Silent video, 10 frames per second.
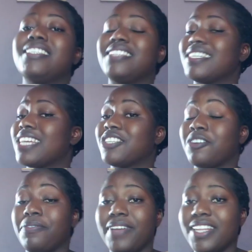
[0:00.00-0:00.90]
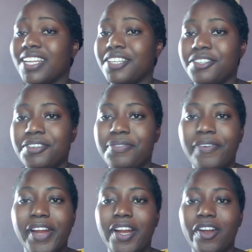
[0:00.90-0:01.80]
that has offended you
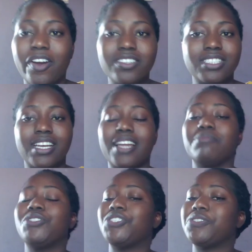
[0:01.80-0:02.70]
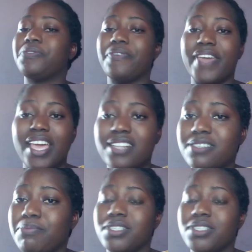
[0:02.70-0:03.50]
for a long time through faith,